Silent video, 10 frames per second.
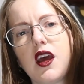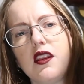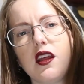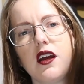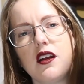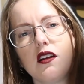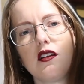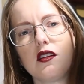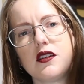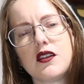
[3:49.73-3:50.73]
And then
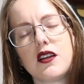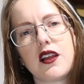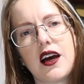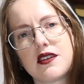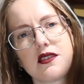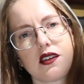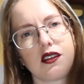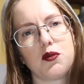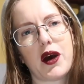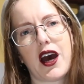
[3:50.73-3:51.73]
the elastic
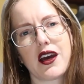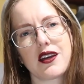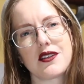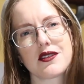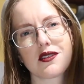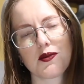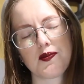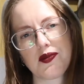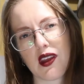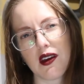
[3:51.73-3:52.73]
in the back is
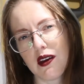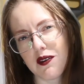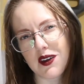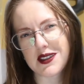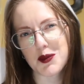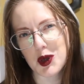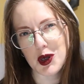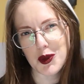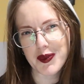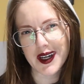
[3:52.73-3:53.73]

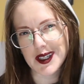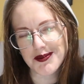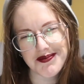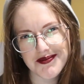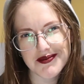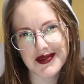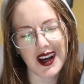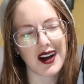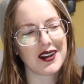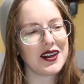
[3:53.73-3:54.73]
visible, but
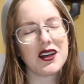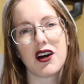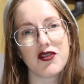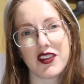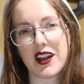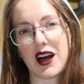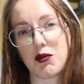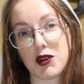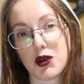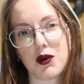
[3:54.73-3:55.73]
not enough that
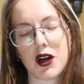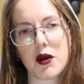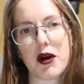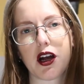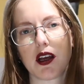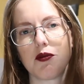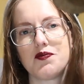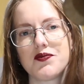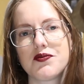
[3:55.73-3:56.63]
I'm gonna worry about it.